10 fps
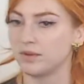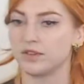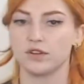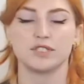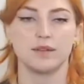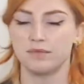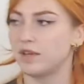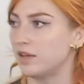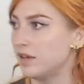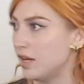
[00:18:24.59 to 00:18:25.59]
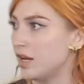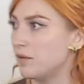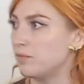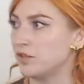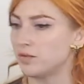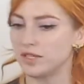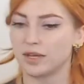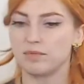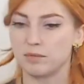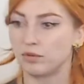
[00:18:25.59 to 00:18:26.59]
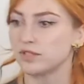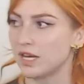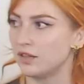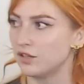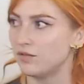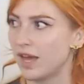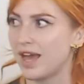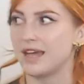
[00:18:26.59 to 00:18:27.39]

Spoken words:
But there's something between like people telling you that